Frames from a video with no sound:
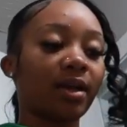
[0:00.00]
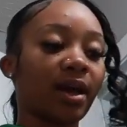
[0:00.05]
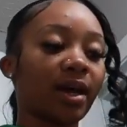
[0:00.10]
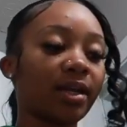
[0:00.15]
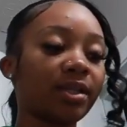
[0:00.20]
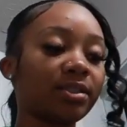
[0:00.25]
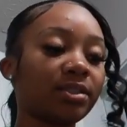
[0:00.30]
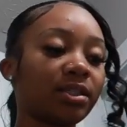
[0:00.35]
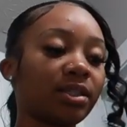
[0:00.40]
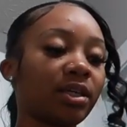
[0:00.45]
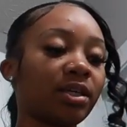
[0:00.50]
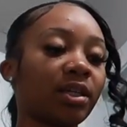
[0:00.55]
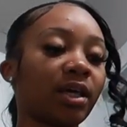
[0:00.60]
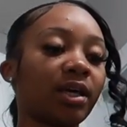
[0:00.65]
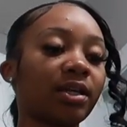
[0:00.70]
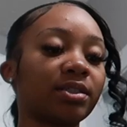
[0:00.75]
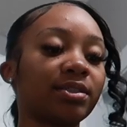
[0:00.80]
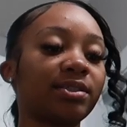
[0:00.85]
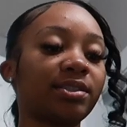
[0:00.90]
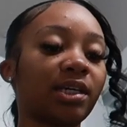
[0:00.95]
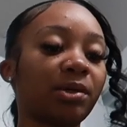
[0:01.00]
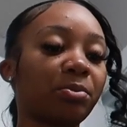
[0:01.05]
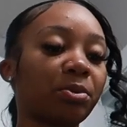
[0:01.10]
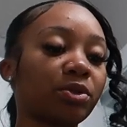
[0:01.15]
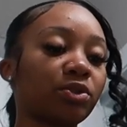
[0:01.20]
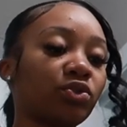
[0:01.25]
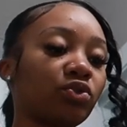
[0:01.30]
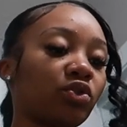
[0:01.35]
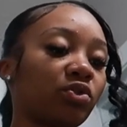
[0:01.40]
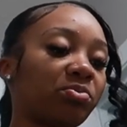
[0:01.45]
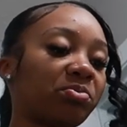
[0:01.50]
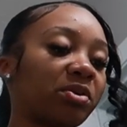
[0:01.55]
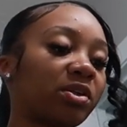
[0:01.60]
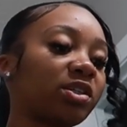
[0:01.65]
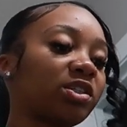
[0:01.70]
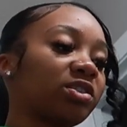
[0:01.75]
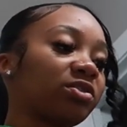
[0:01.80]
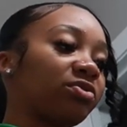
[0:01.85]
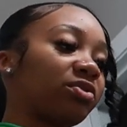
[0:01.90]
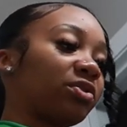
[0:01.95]
I need to get like a separate
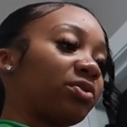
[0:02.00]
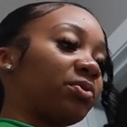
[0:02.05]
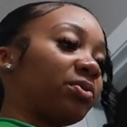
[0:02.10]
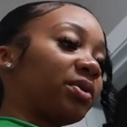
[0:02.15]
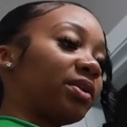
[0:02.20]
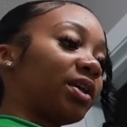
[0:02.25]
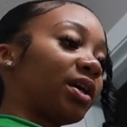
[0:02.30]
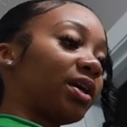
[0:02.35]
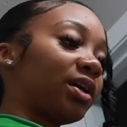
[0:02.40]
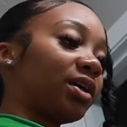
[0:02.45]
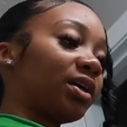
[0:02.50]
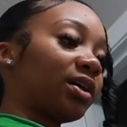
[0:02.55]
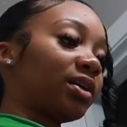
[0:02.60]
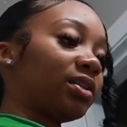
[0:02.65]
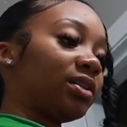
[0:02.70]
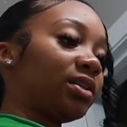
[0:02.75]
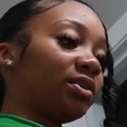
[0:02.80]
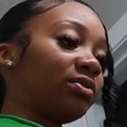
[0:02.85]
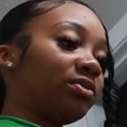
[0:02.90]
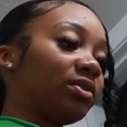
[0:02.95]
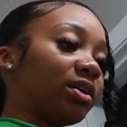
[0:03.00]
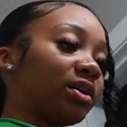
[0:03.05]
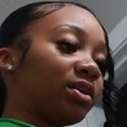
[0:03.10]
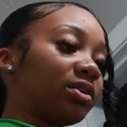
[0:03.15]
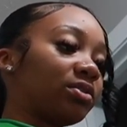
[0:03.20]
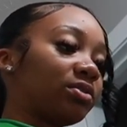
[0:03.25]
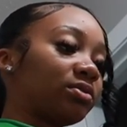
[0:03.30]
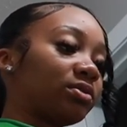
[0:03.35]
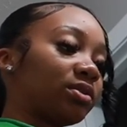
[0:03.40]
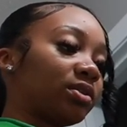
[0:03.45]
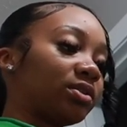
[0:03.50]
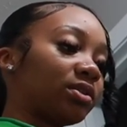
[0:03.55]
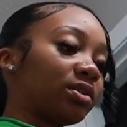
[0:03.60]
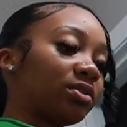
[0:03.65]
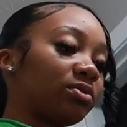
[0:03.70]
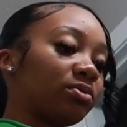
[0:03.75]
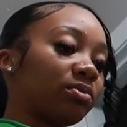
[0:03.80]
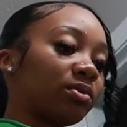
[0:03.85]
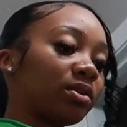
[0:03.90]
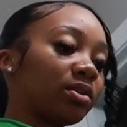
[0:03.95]
toothbrush for when like I leave the house because I
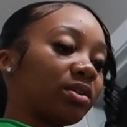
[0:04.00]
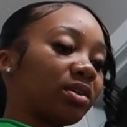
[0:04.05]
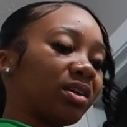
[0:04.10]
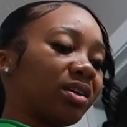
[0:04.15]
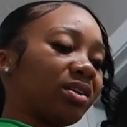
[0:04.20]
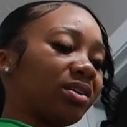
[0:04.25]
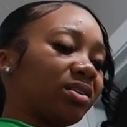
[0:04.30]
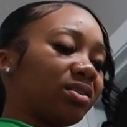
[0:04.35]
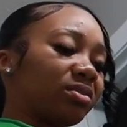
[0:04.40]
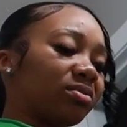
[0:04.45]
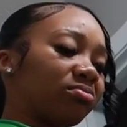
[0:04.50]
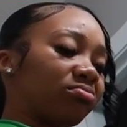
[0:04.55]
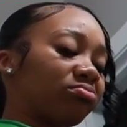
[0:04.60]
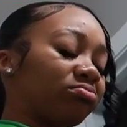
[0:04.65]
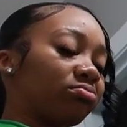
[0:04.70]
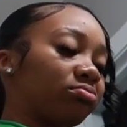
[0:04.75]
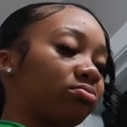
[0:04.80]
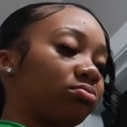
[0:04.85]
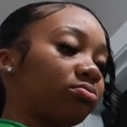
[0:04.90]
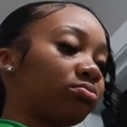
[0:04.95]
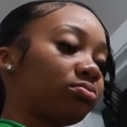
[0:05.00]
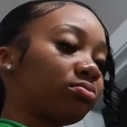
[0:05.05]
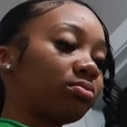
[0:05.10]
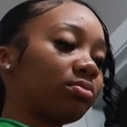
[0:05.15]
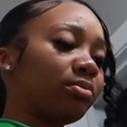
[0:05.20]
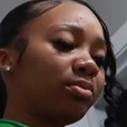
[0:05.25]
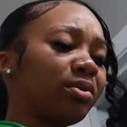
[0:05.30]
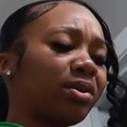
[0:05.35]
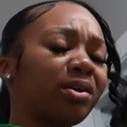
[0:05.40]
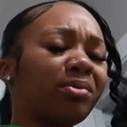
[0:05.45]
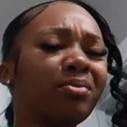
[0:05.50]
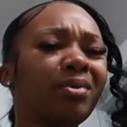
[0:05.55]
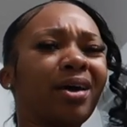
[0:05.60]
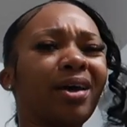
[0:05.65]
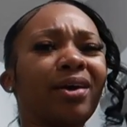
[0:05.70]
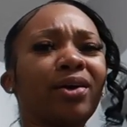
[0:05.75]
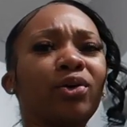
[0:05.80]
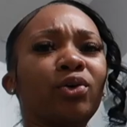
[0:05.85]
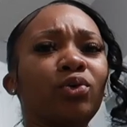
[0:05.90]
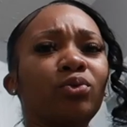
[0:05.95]
don't want to like bring
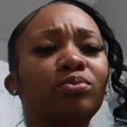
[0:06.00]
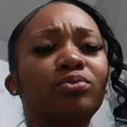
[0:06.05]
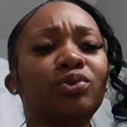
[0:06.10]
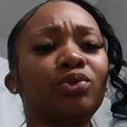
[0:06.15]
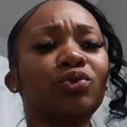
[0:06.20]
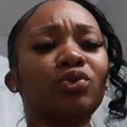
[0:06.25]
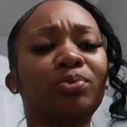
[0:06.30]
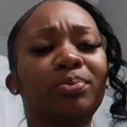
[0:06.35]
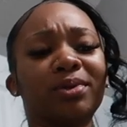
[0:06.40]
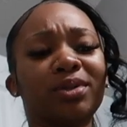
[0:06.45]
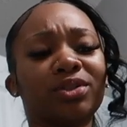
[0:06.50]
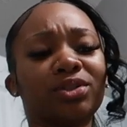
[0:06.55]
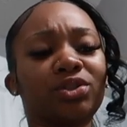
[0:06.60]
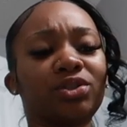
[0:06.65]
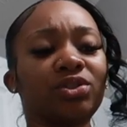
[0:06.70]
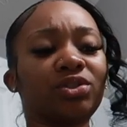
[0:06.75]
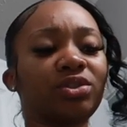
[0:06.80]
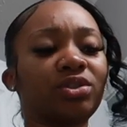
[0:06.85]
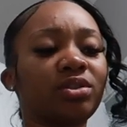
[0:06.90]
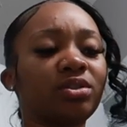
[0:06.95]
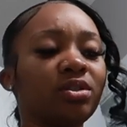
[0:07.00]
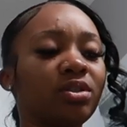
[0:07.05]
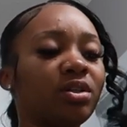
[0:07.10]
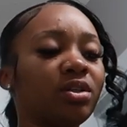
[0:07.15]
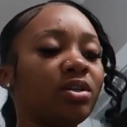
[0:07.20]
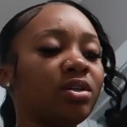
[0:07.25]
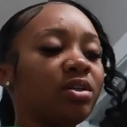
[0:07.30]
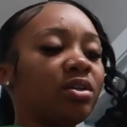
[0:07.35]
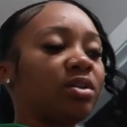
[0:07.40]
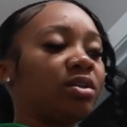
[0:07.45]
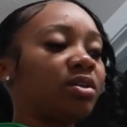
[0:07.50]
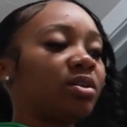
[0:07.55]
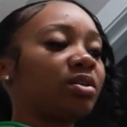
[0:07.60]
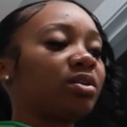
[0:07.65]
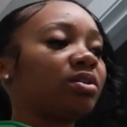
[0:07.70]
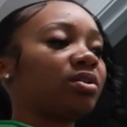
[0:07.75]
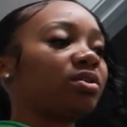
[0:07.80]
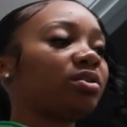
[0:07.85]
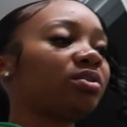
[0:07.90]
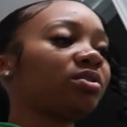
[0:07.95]
my home toothbrush,
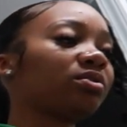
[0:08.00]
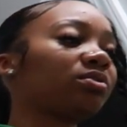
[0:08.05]
you